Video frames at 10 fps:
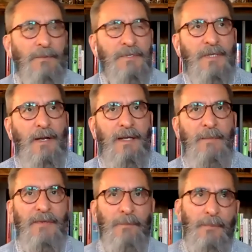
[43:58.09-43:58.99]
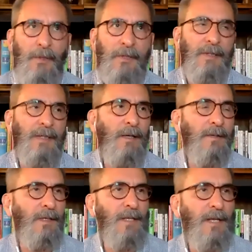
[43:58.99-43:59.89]
I was talking about the book and how
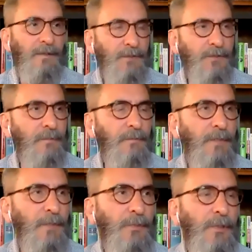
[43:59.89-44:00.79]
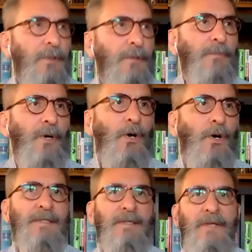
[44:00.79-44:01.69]
a lot of the the book parties and